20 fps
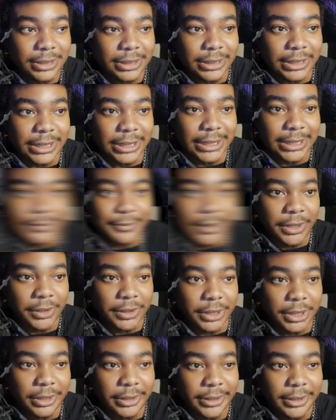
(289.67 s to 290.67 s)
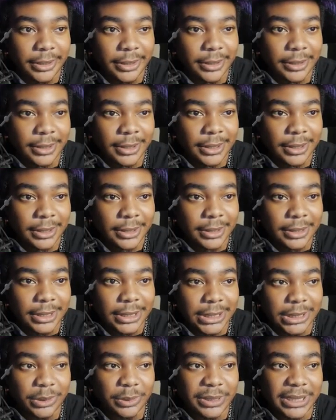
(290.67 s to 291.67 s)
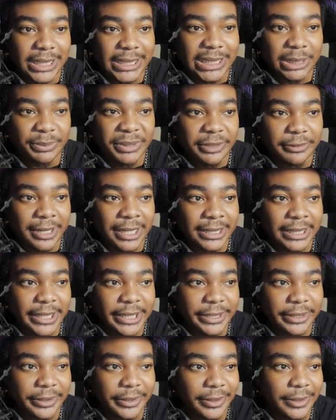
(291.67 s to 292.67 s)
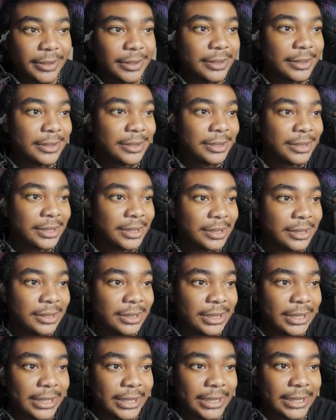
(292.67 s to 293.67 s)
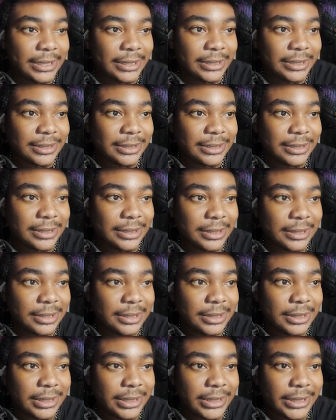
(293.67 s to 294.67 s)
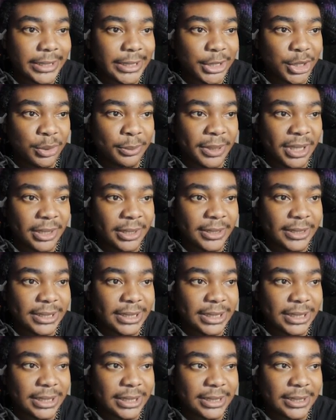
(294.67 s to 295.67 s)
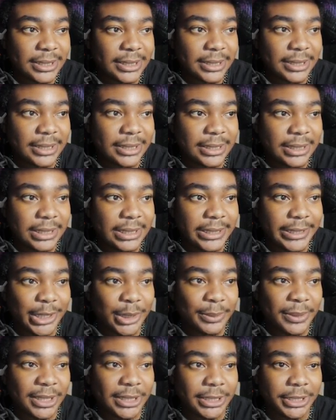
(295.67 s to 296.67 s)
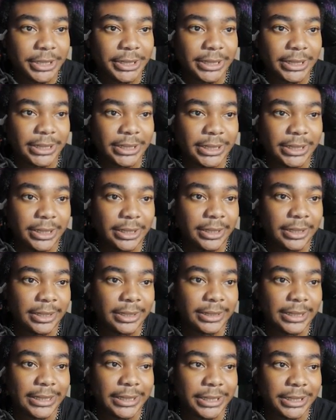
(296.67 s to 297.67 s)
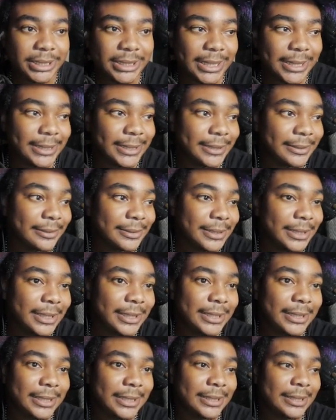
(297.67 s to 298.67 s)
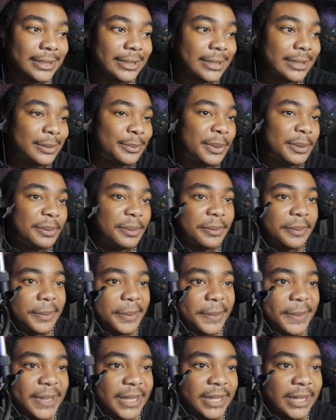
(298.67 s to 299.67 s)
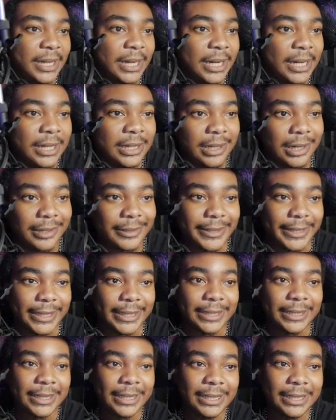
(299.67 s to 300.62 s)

This is two K should be right there. And Gearbox, Gearbox, uh, they should stay there. Yeah, yeah, yeah, blah, blah, blah, blah. Okay,